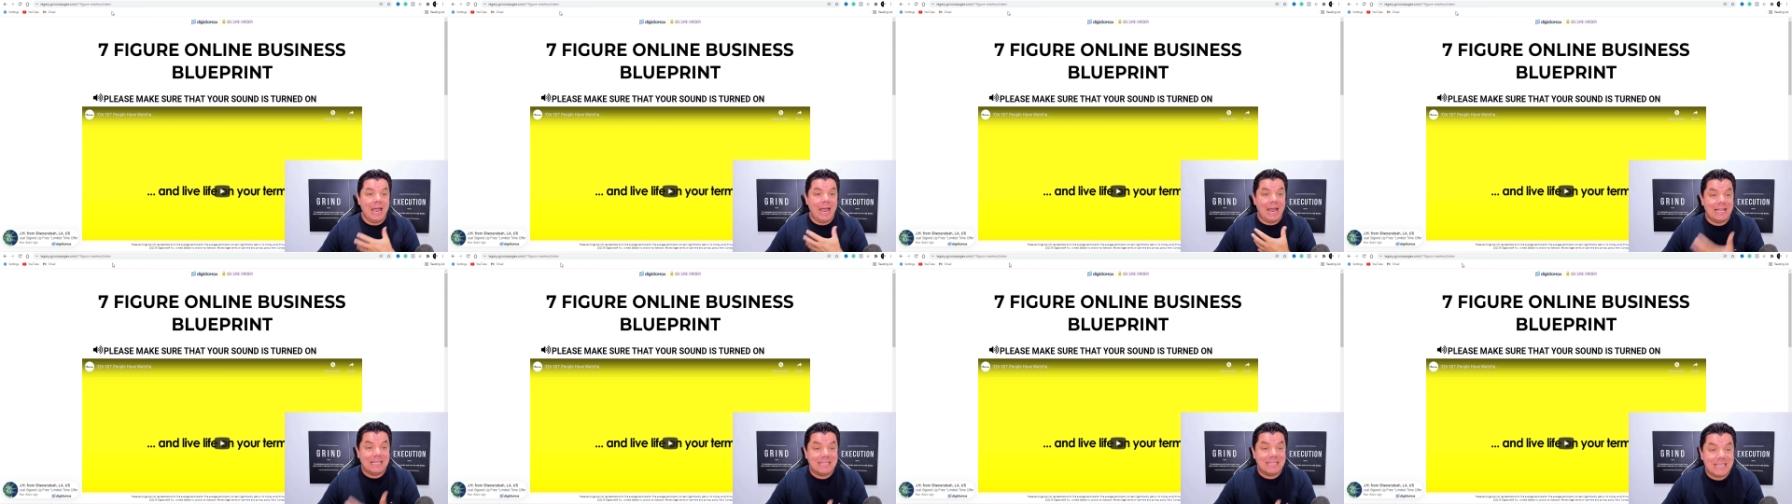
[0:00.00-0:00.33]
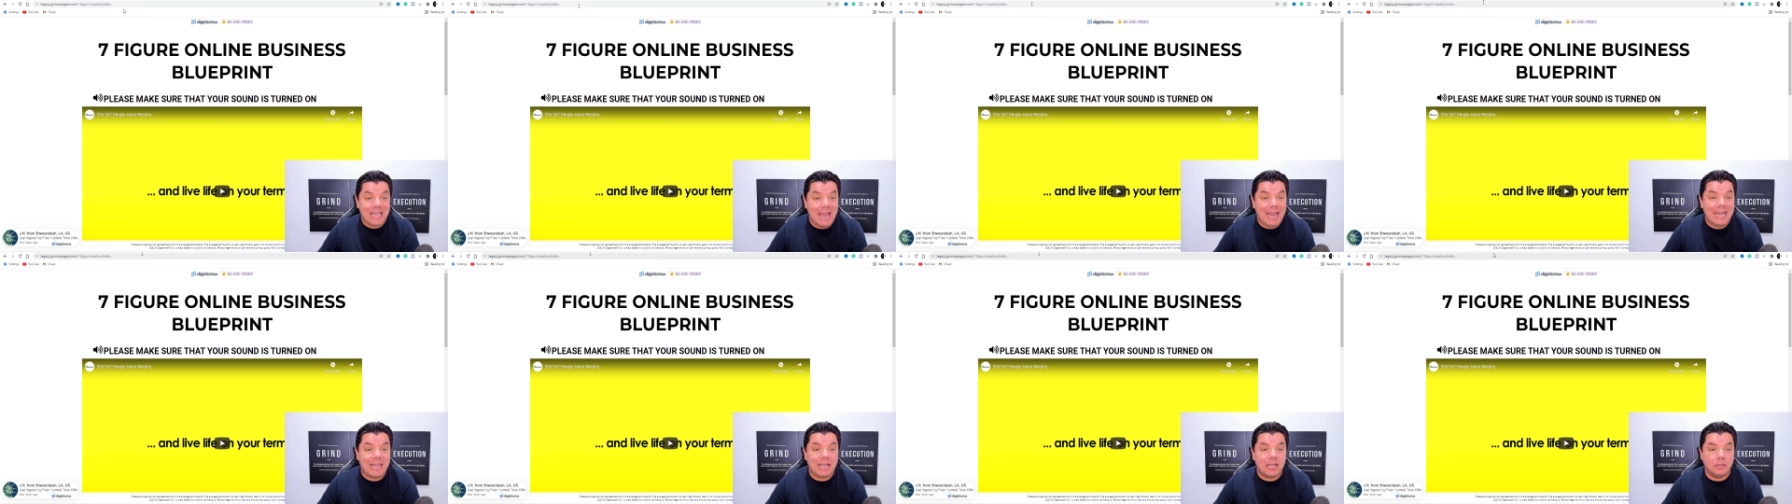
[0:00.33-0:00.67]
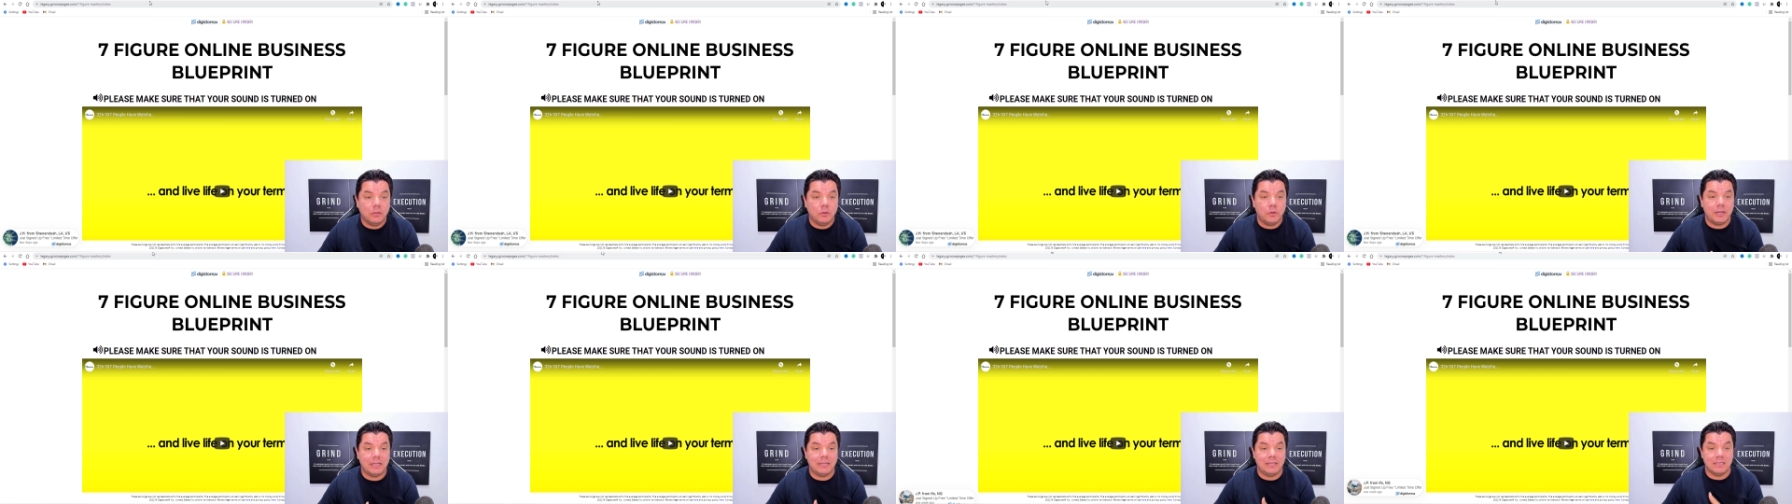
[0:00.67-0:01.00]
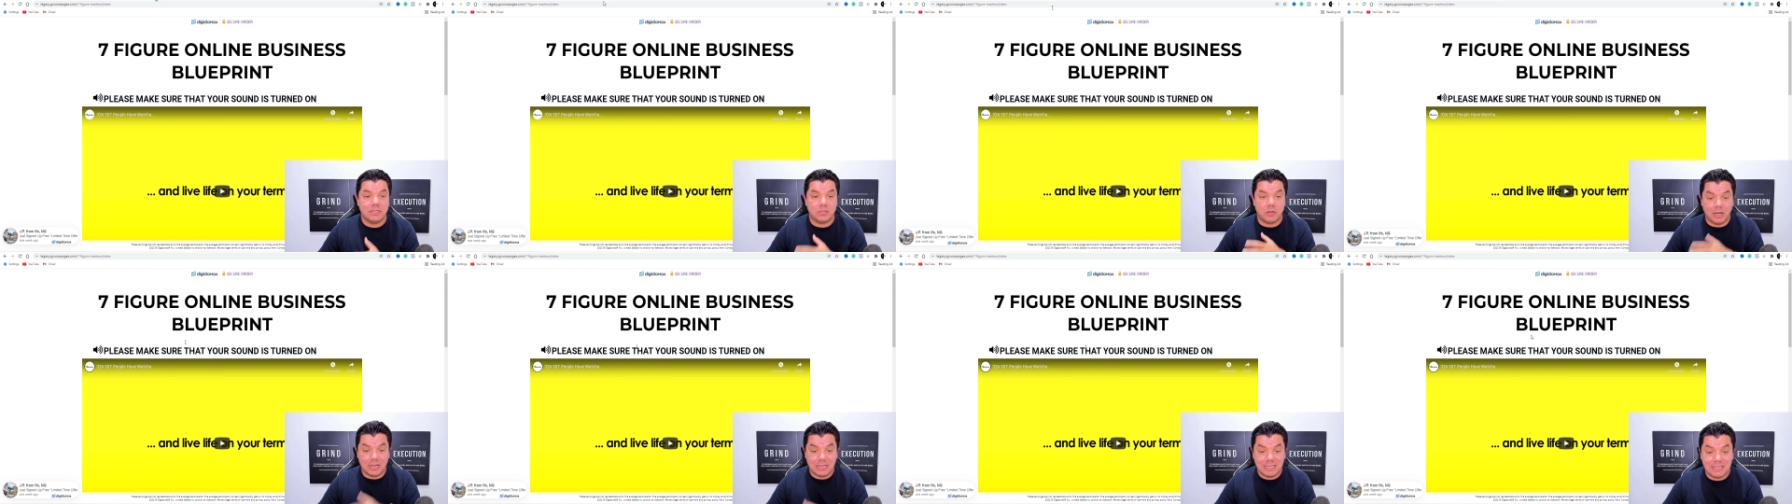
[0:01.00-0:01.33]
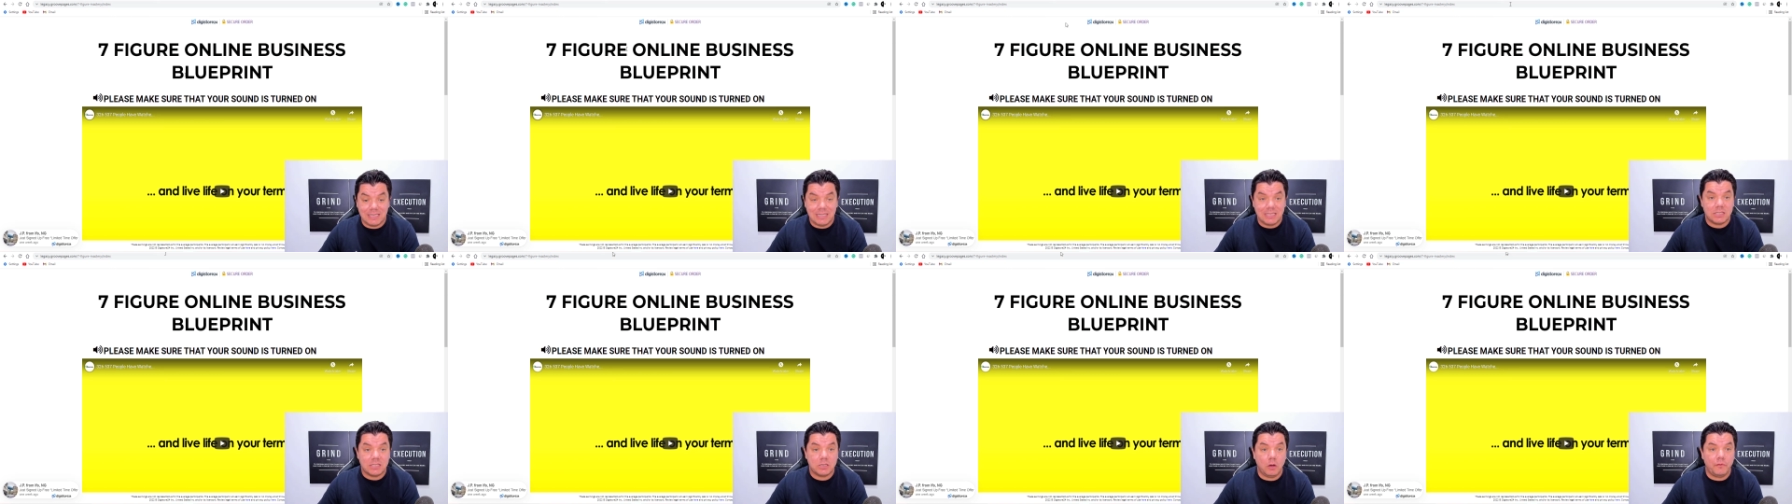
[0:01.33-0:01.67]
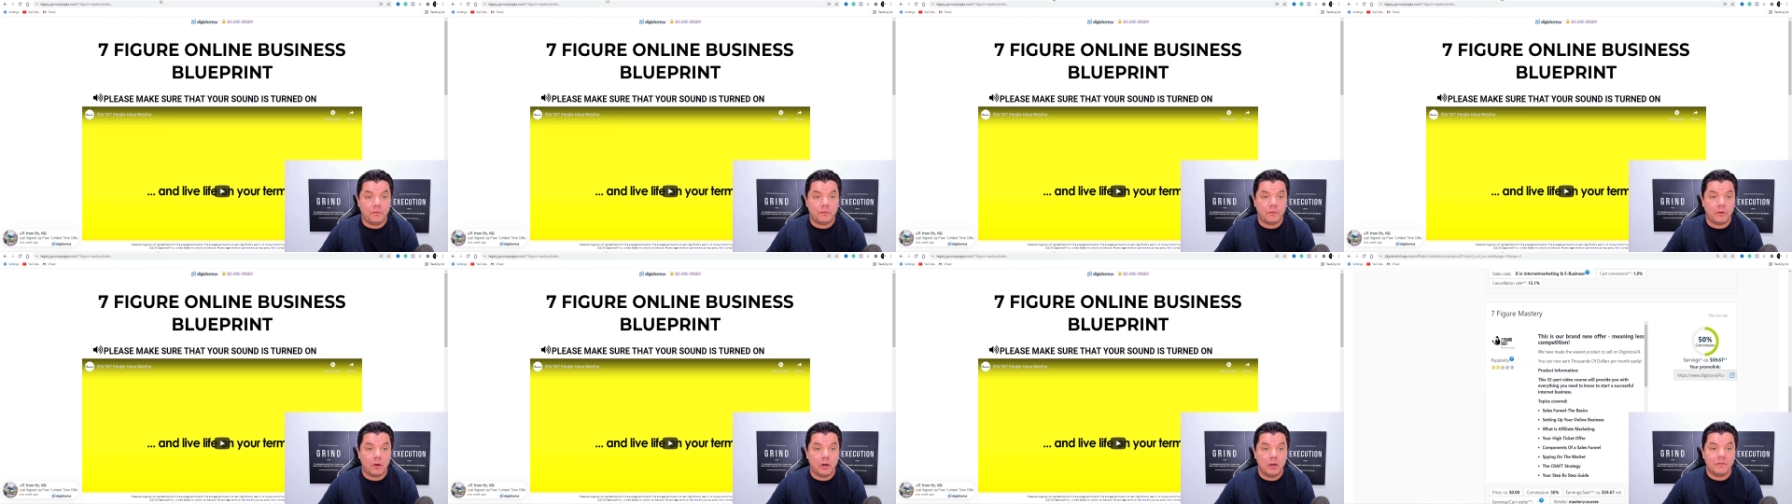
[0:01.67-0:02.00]
And take a look at this, guys. This
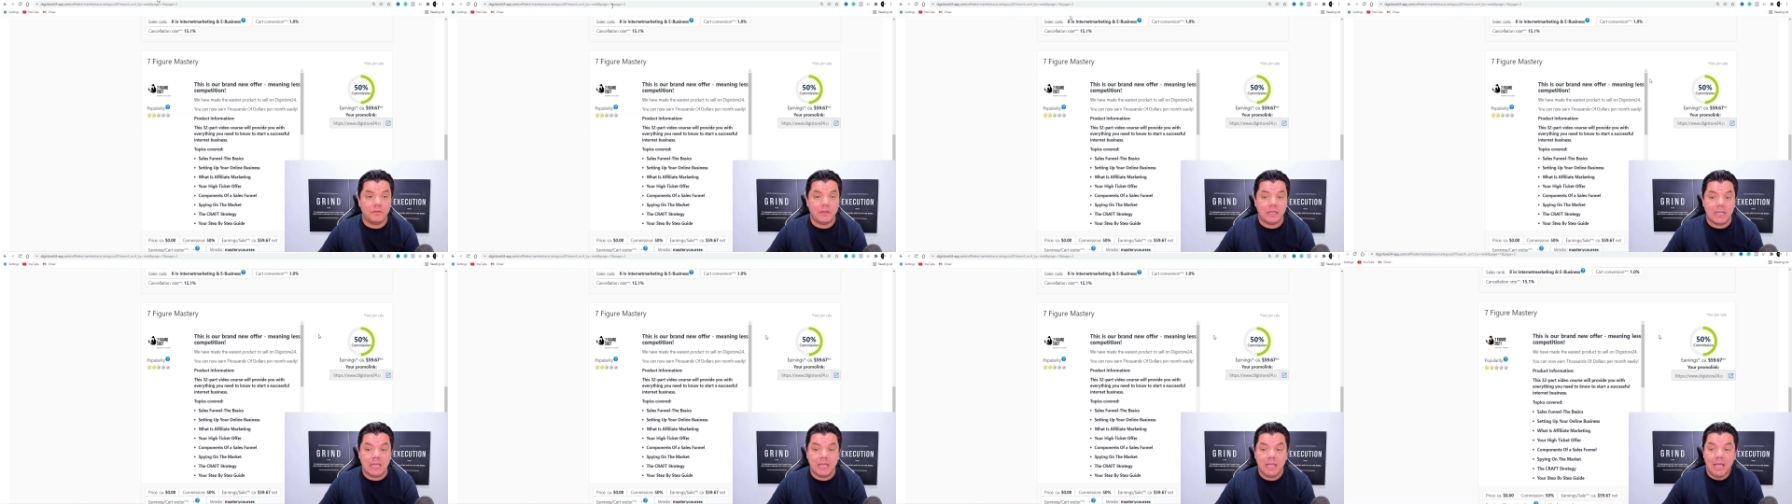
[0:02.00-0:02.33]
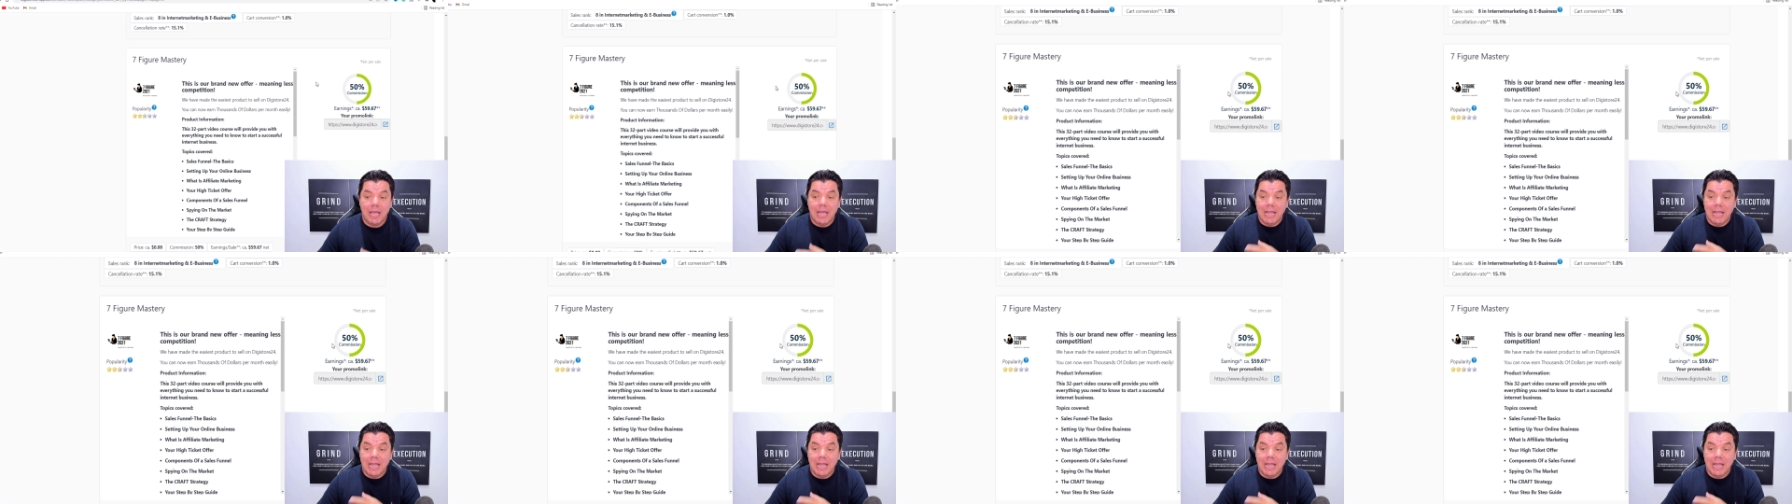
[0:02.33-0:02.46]
offer over here